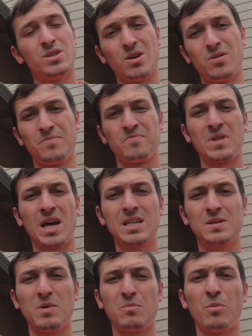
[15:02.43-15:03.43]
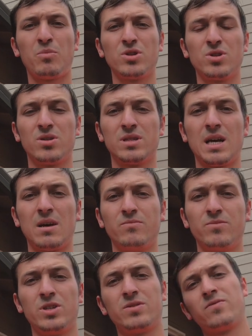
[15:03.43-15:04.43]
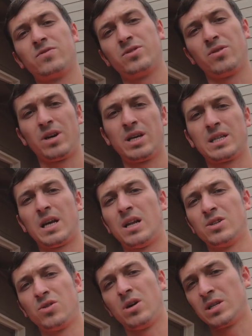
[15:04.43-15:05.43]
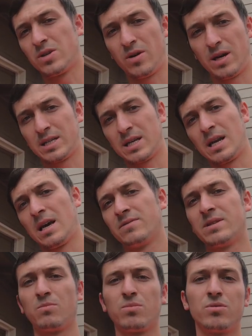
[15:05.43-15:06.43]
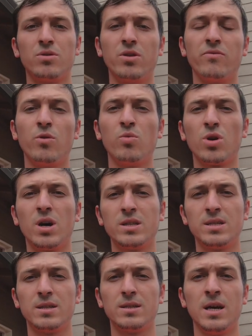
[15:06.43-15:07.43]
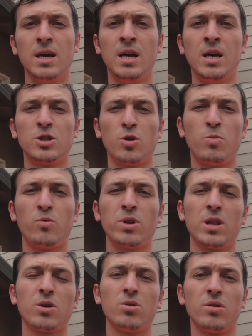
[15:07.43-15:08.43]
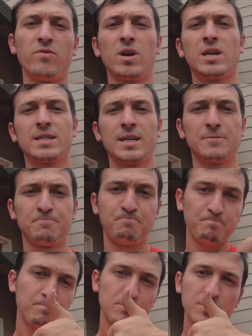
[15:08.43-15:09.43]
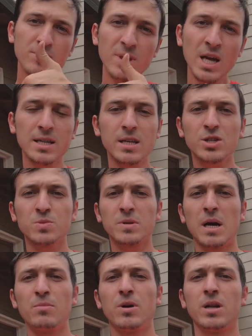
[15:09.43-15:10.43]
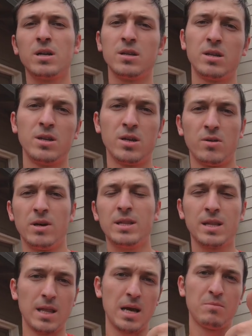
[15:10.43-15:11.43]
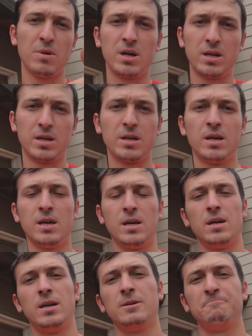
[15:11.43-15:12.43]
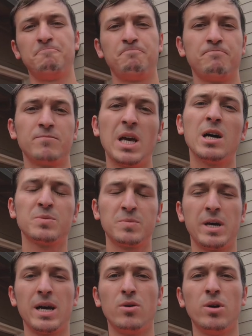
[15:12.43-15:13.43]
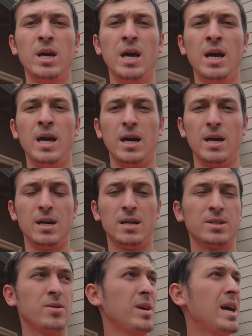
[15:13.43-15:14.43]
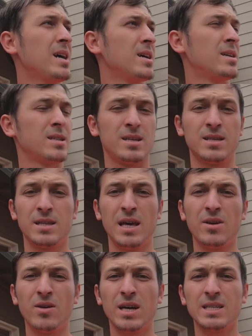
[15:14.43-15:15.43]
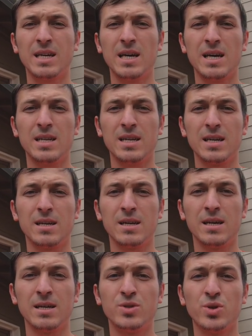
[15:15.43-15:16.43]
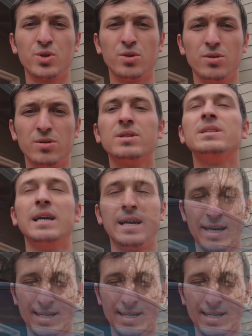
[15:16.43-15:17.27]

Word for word: so I just spend my personal time just so you guys can enjoy it, so you guys can have some, you know, Volvo content. So it'd be really cool if you guys can hit the subscribe button, you know, hit the like button. Um, it helps me out. Uh, so yeah, thank you guys again. And uh, as usual, see you